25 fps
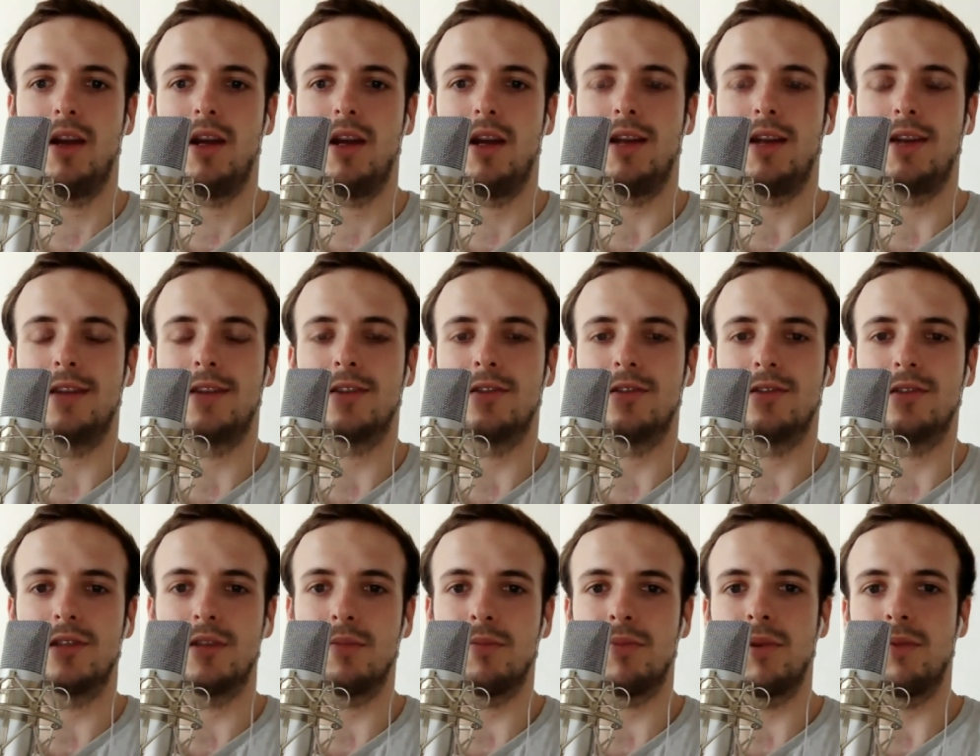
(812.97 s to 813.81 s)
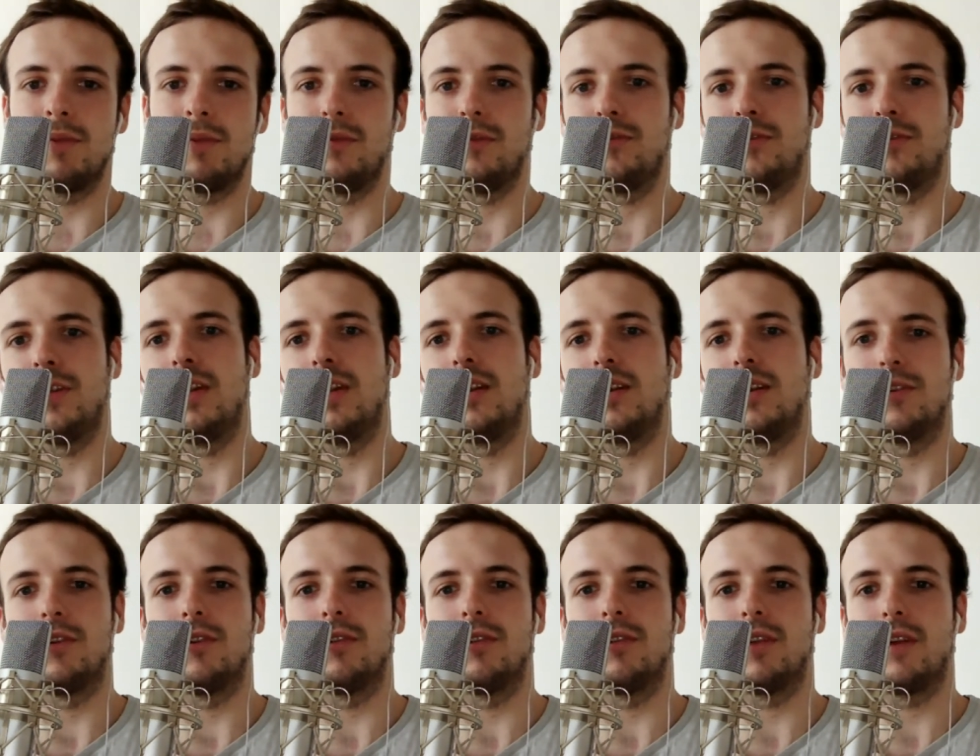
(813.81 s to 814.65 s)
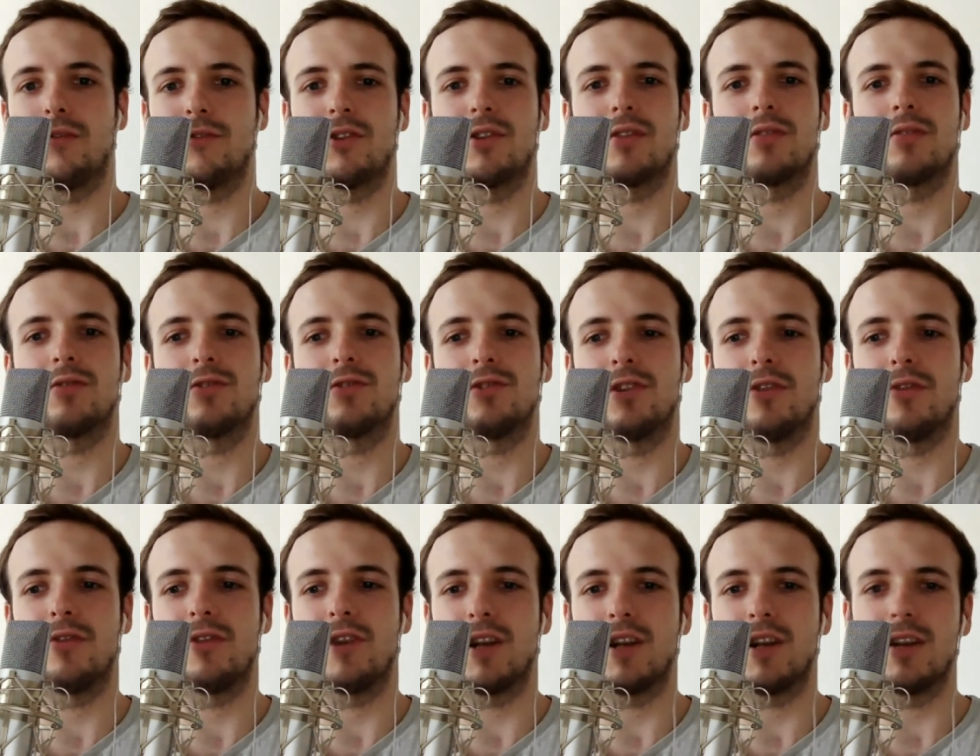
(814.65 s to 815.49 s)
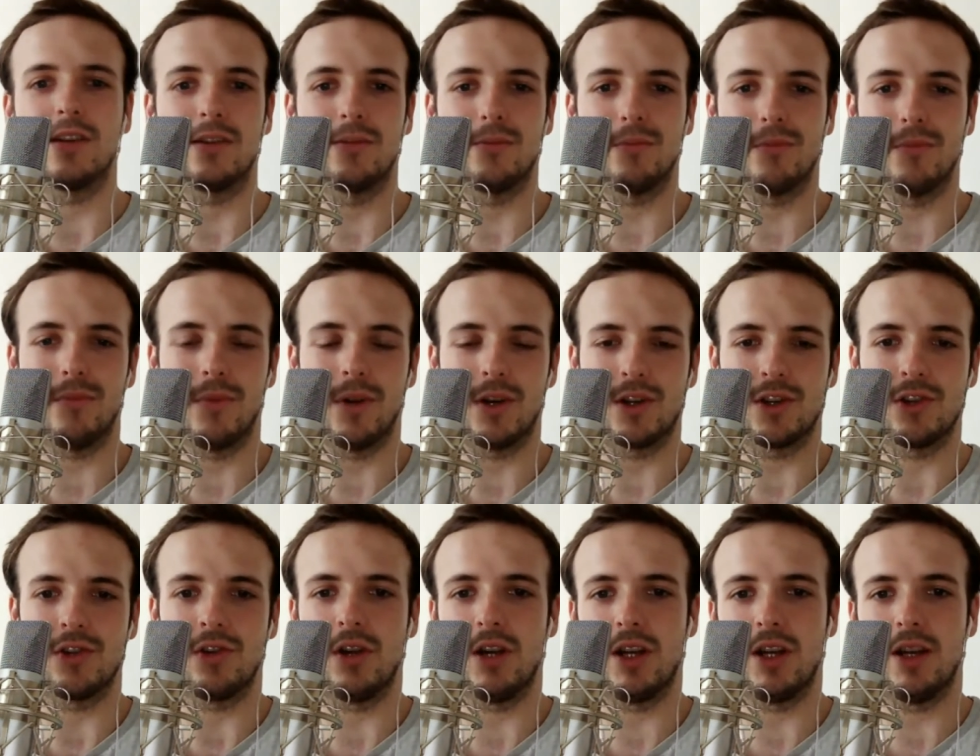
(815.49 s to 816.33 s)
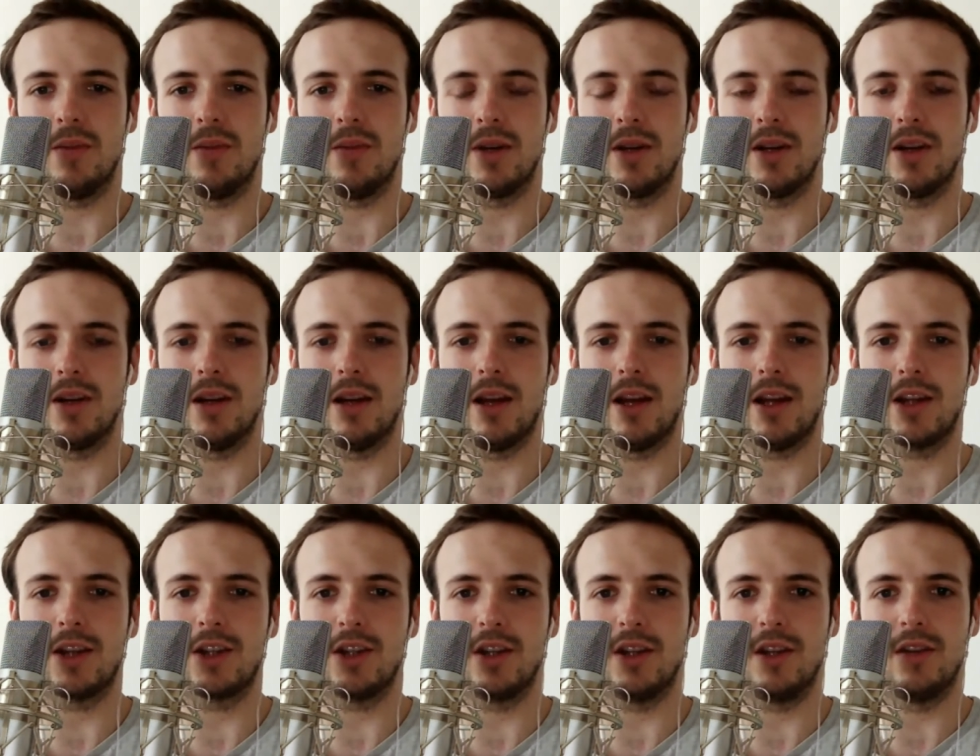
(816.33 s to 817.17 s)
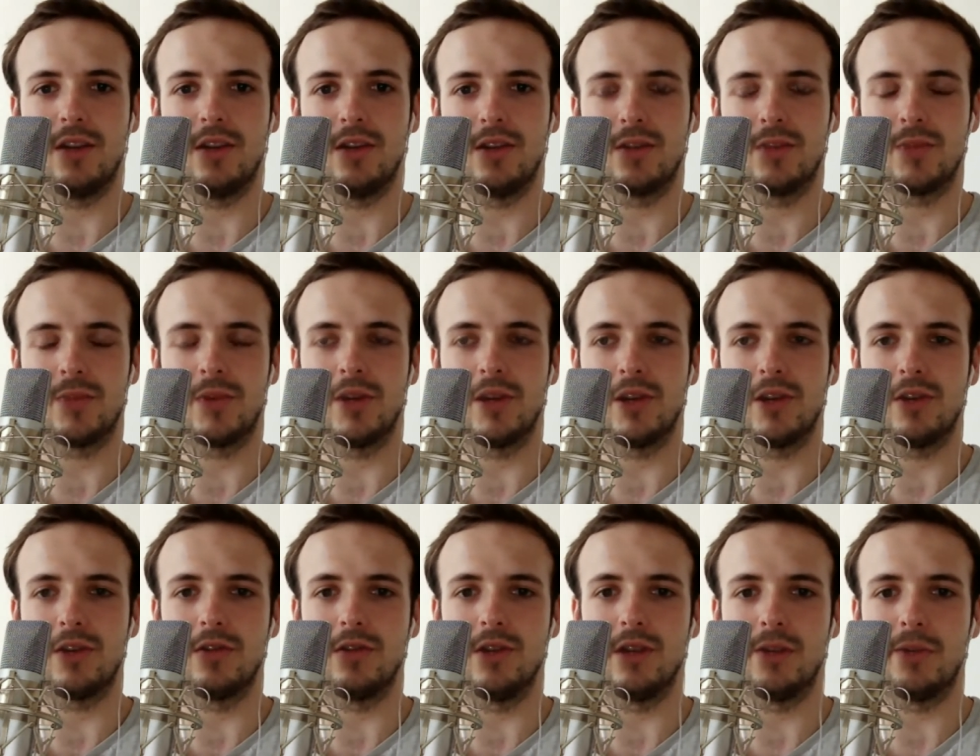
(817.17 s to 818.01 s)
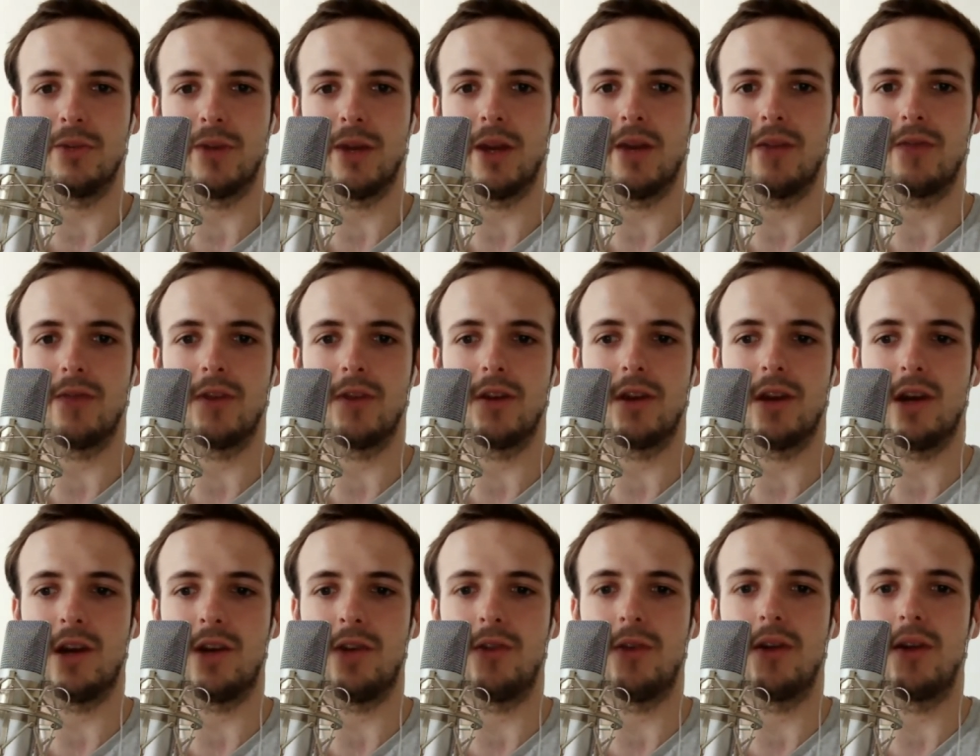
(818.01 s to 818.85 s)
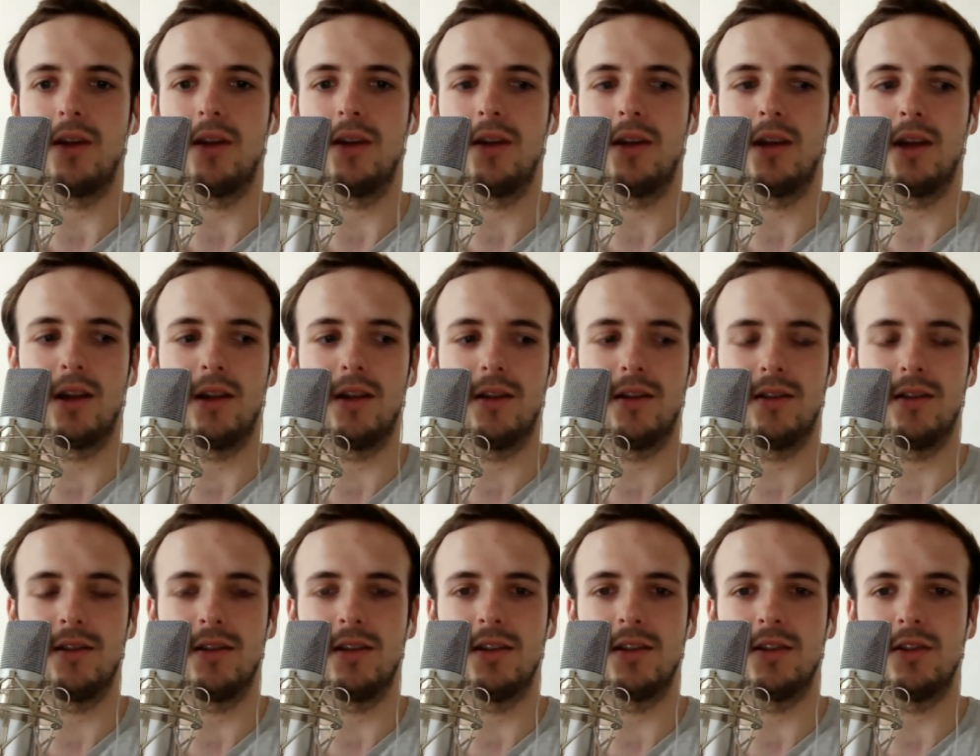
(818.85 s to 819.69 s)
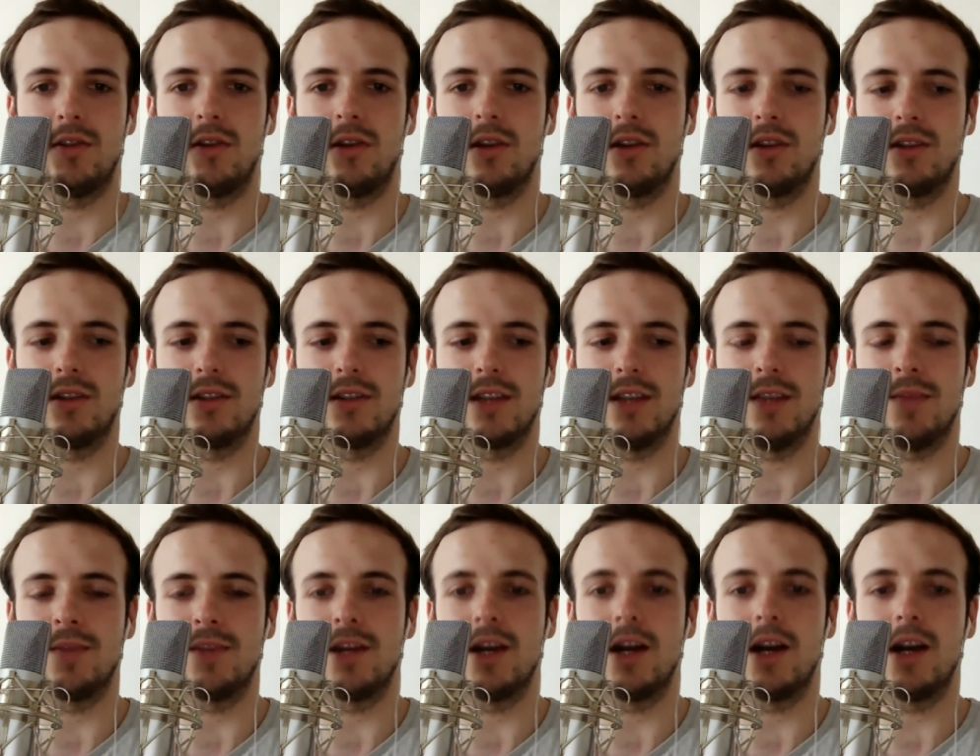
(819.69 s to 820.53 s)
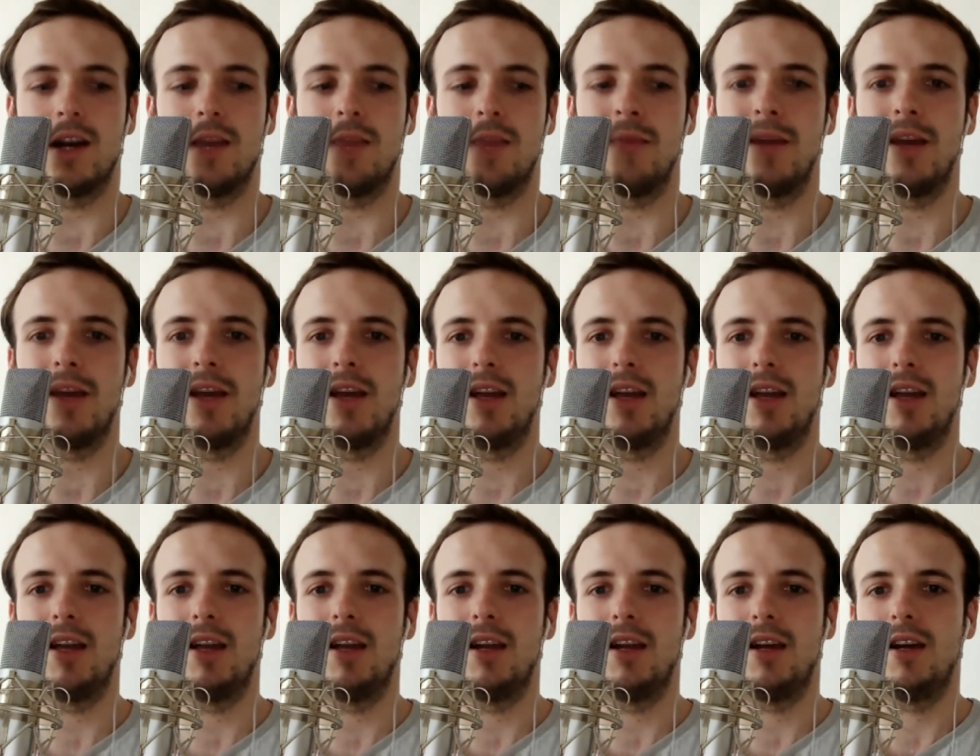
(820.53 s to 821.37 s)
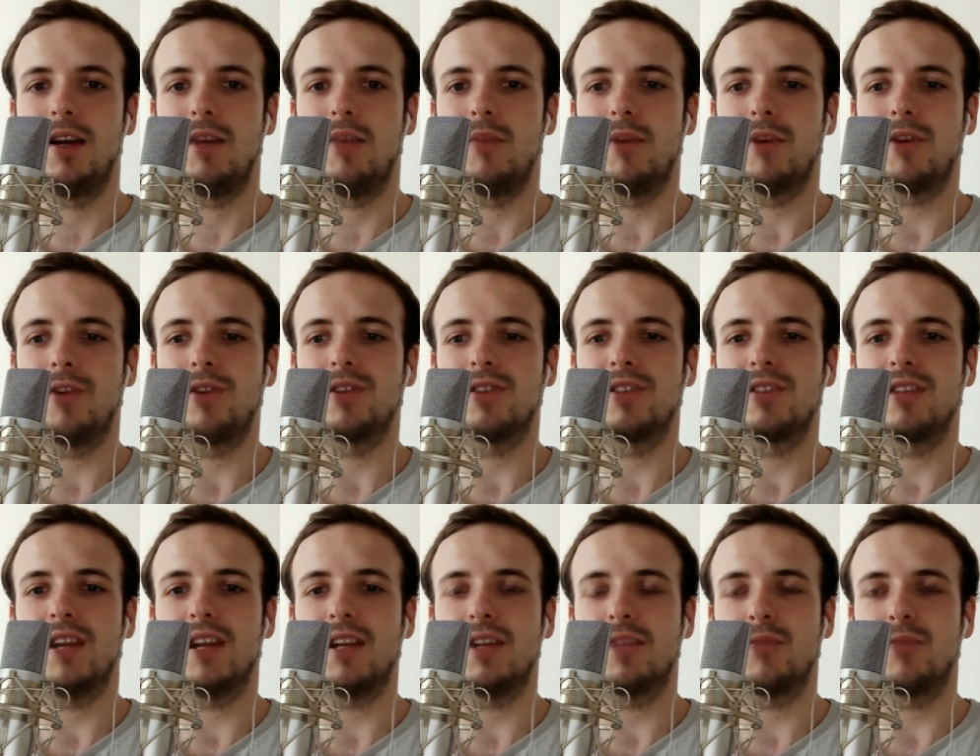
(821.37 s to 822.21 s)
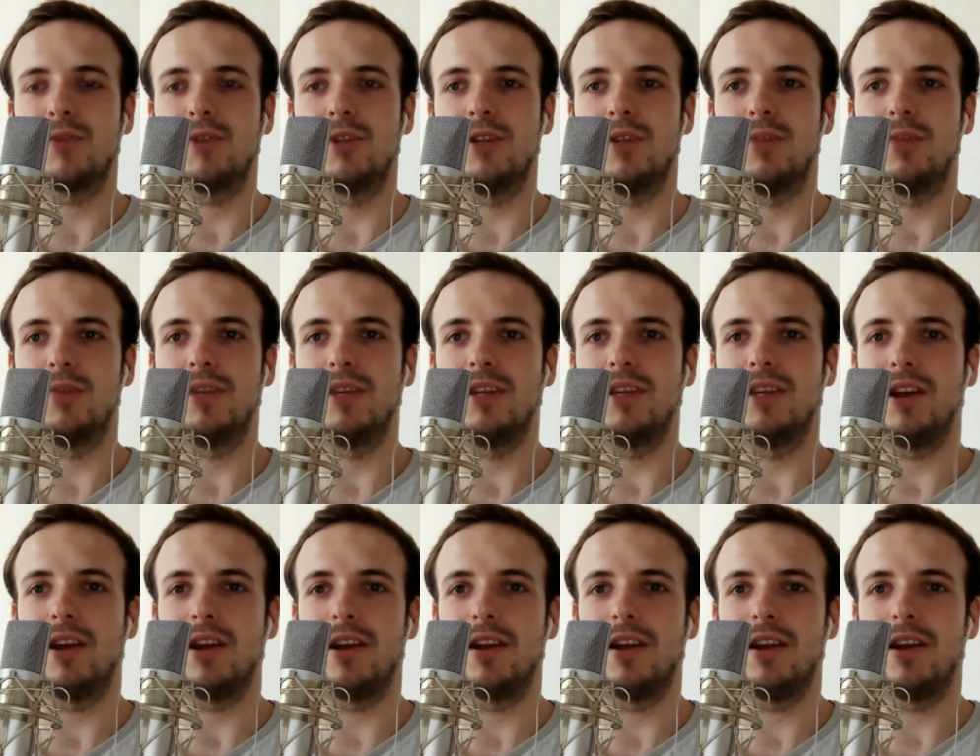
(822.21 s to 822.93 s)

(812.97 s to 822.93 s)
and so some people feel they should have gotten it much earlier, but actually it's pretty cool that we have it now and that it's all at the same time, because that will be